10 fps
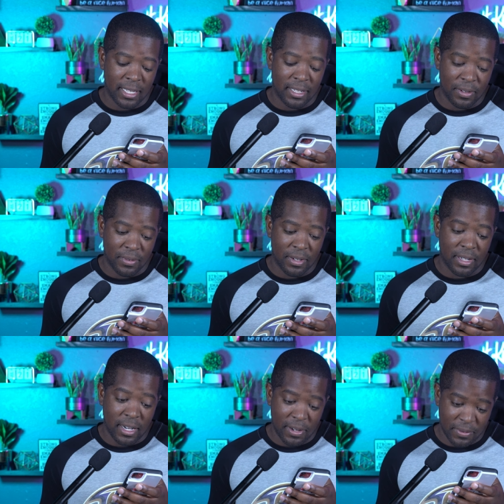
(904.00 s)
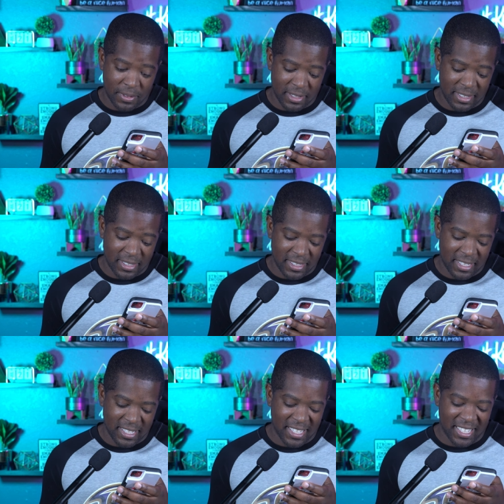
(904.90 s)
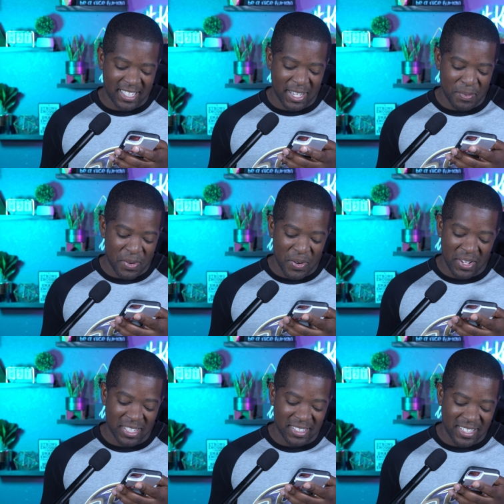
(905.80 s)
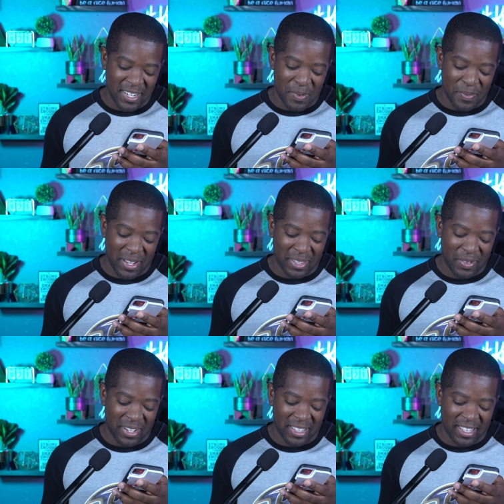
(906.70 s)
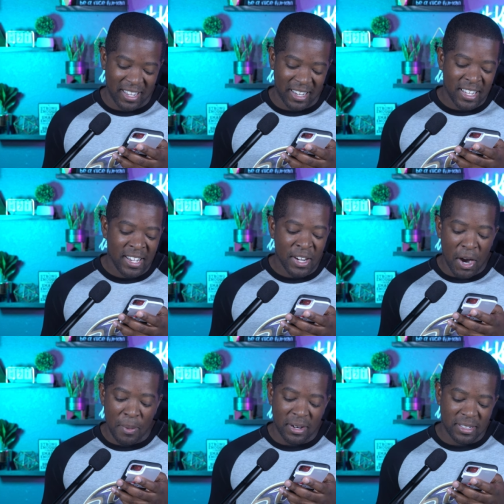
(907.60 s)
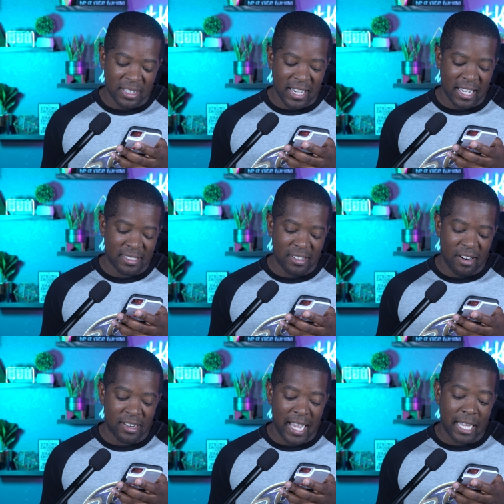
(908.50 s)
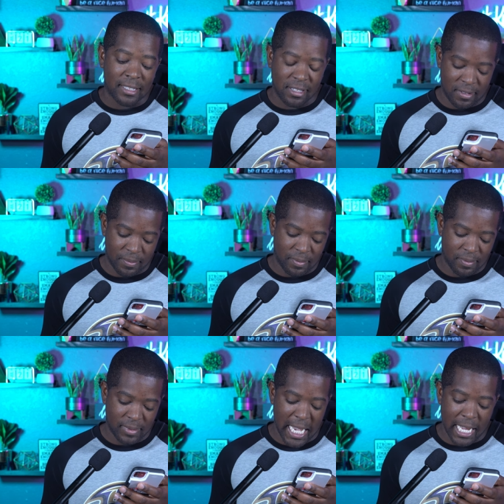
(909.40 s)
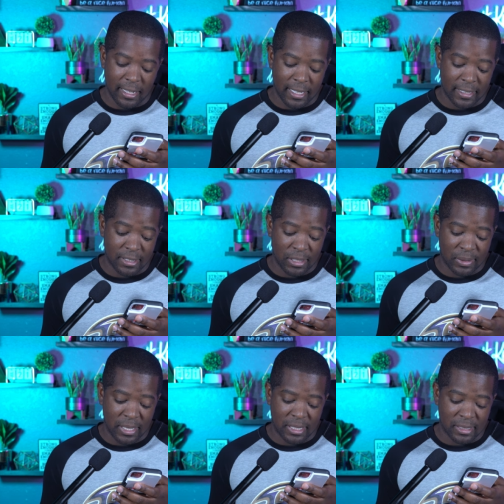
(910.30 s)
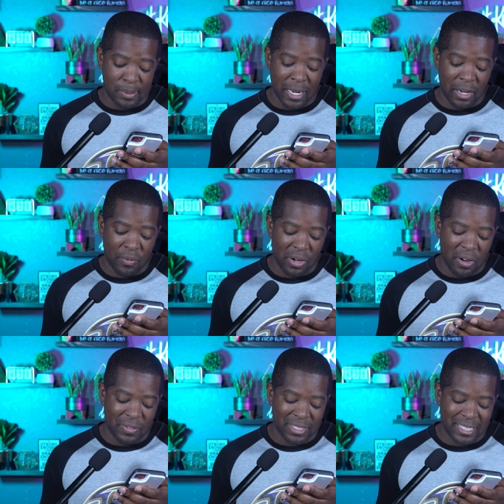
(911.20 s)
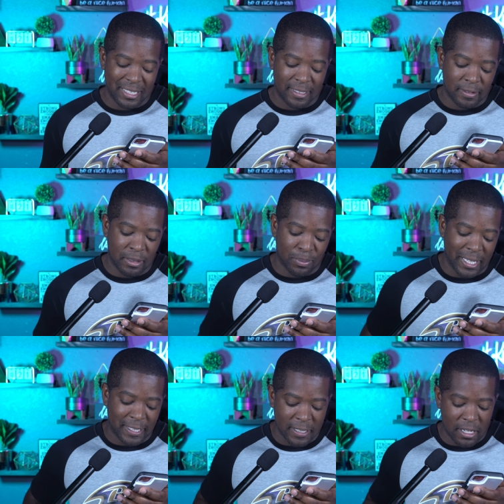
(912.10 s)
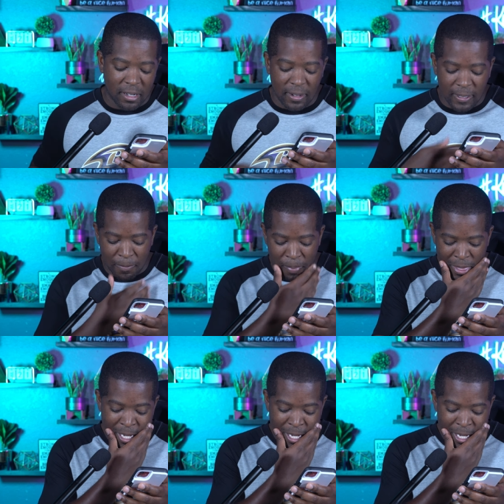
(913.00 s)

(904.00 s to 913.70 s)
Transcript: in different conferences. I'm growing concerned about the way that Harbaugh and DaCosta are not handling the situation. Somebody in the front office needs to place a call